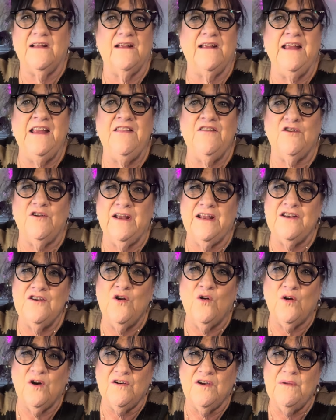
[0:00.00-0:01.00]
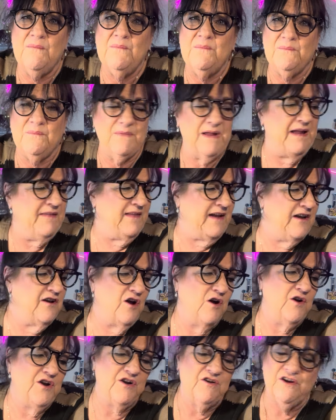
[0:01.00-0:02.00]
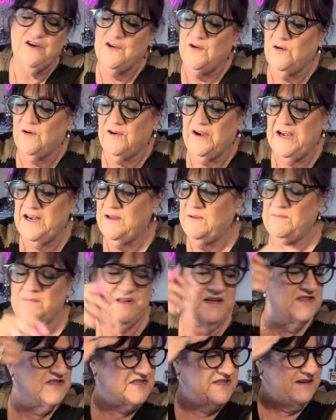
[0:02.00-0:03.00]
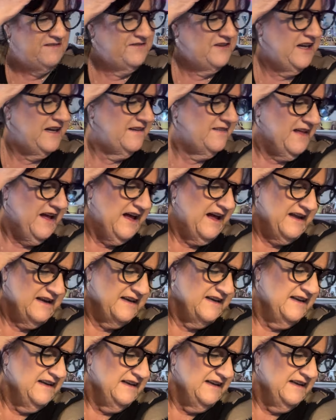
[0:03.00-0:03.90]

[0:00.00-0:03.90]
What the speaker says: either ignore him and they know you're ignoring him and stuff like that.